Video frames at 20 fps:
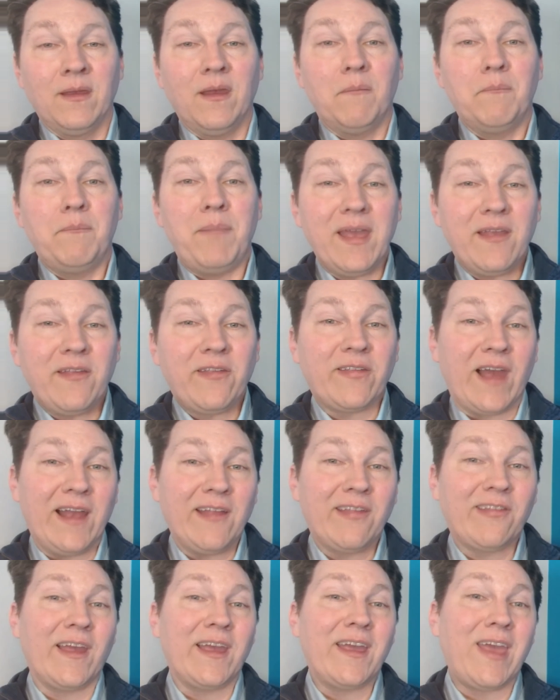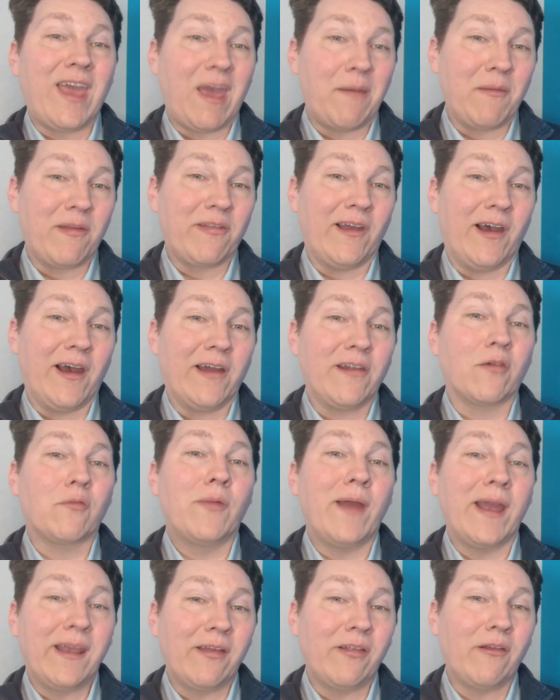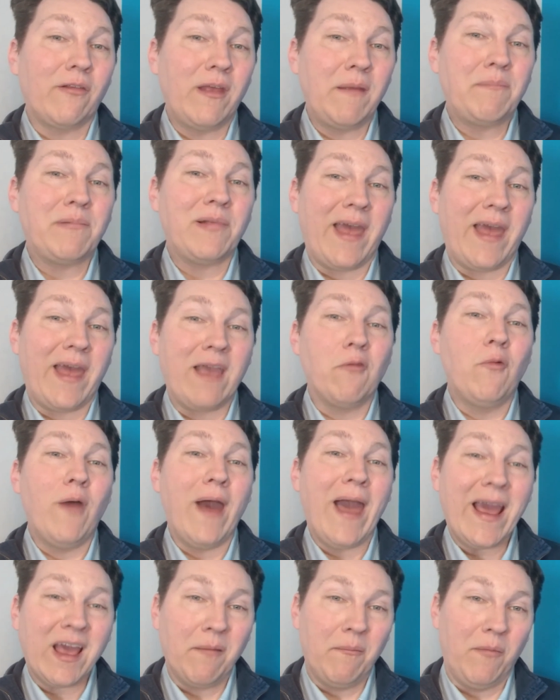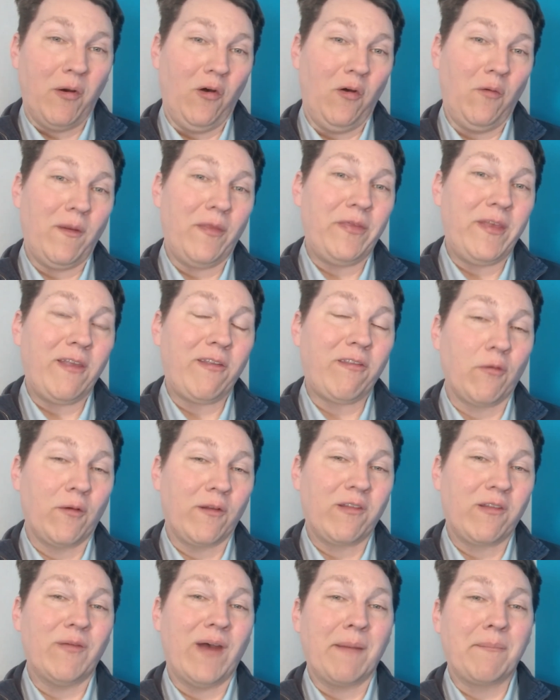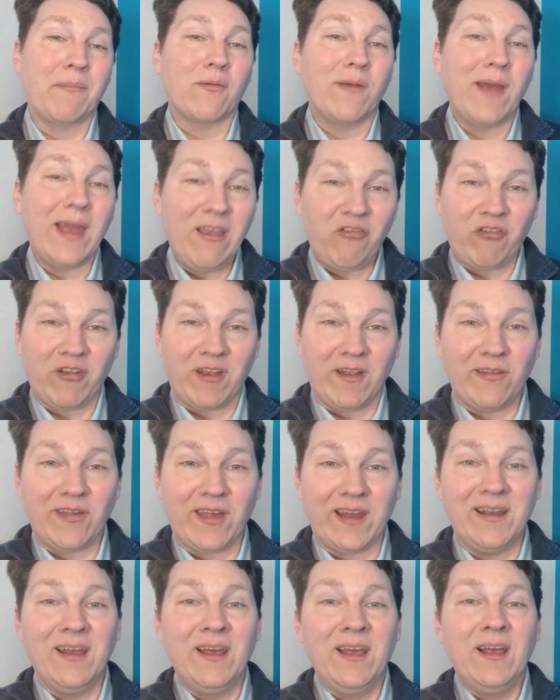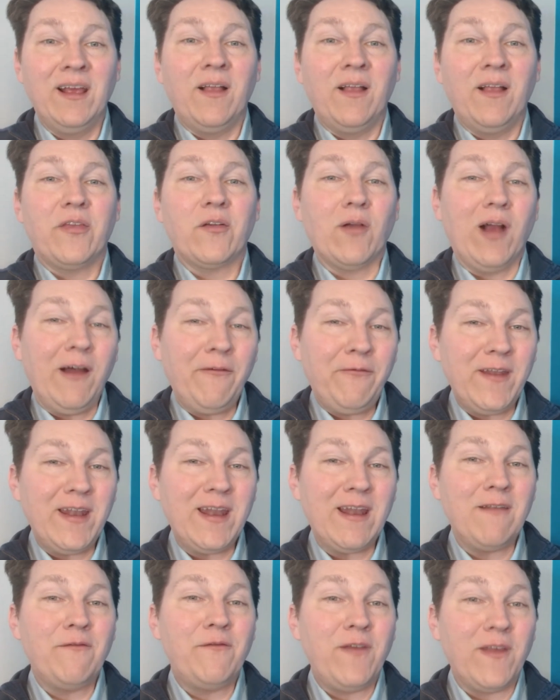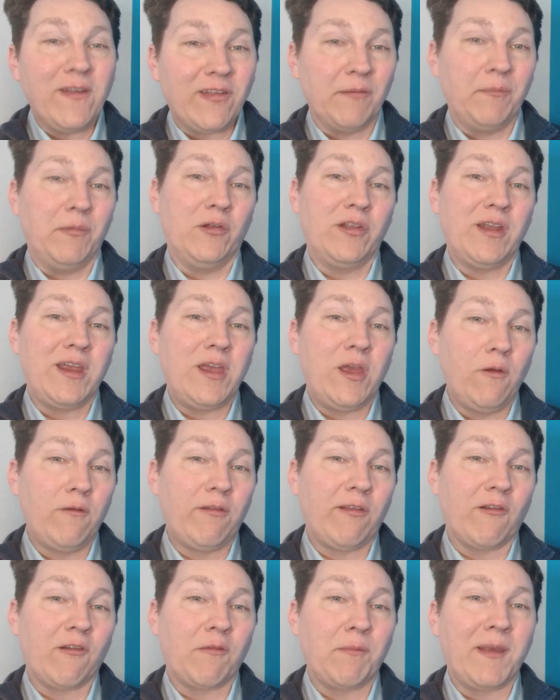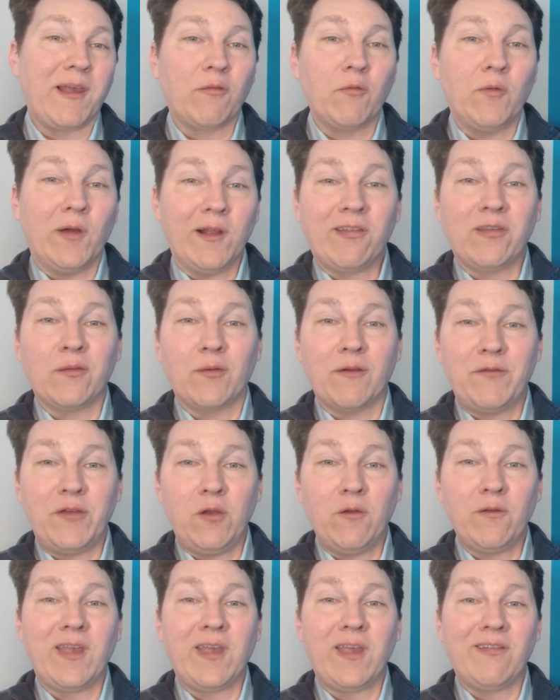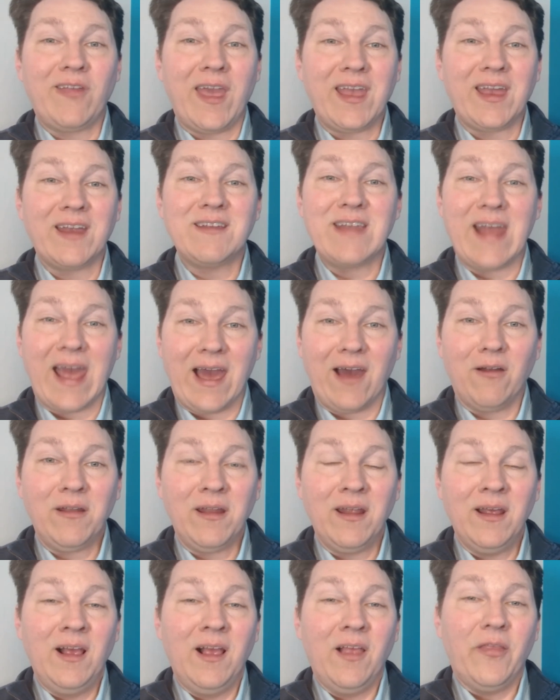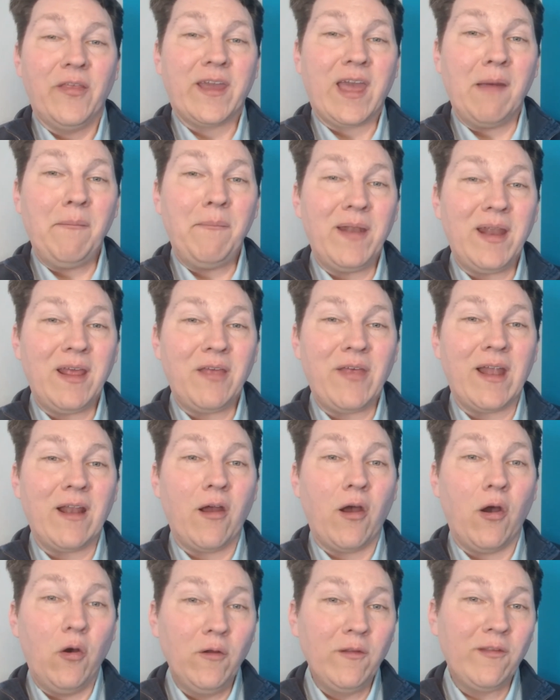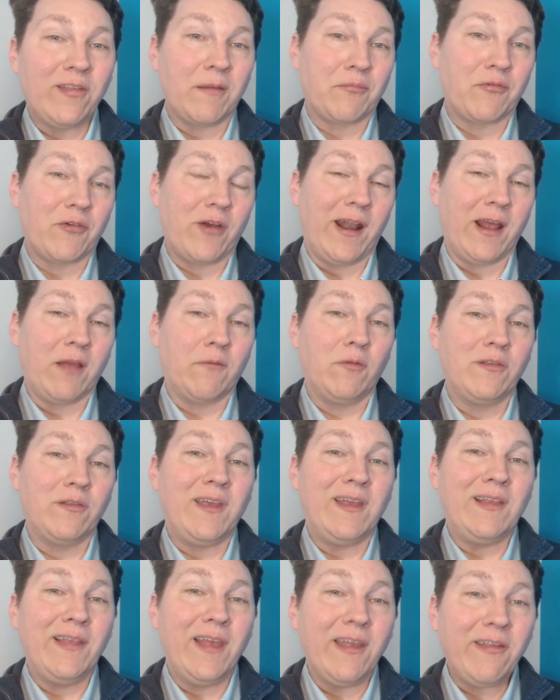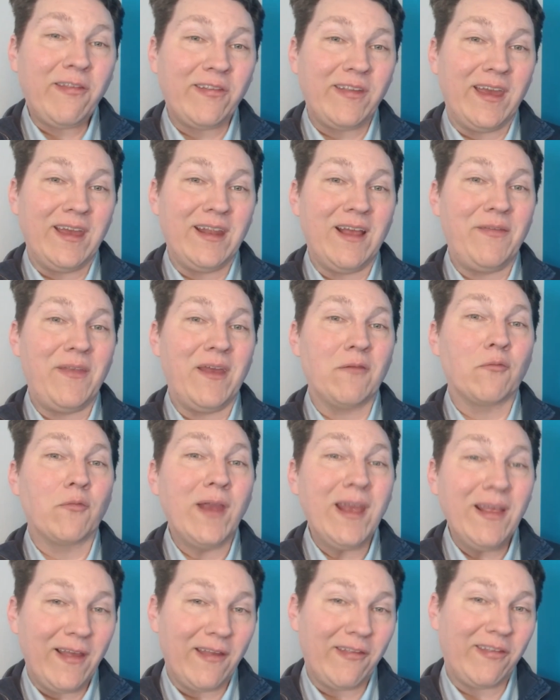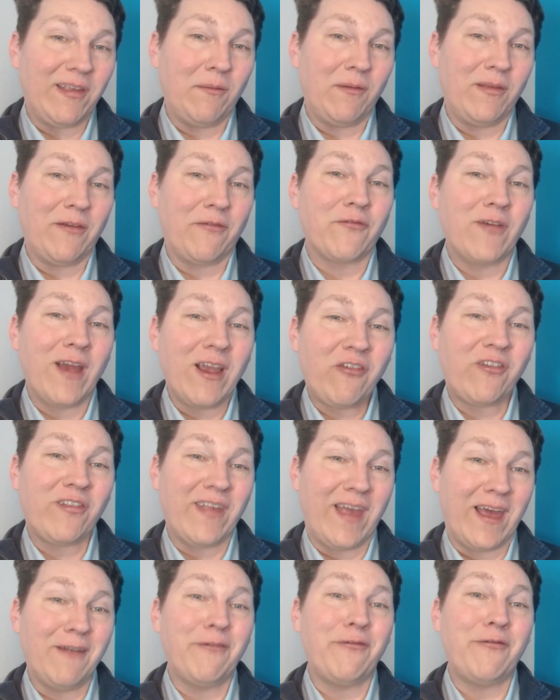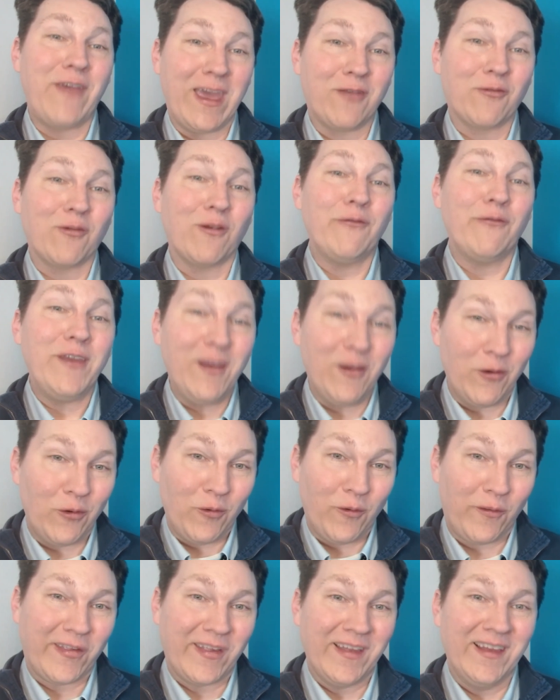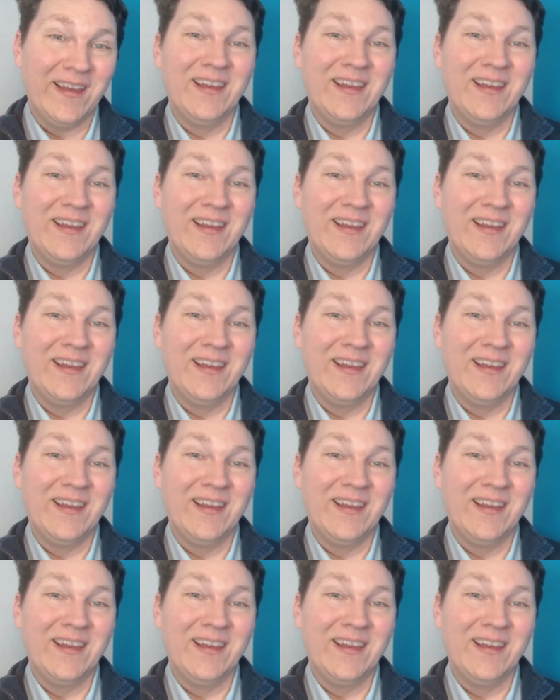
Big sites like Amazon are regularly playing whack-a-mole with these sorts of operations, and they're often invisible to users because once the reviews get taken down, the company that owns the product will delist it and then relist it with a fresh set of fake reviews.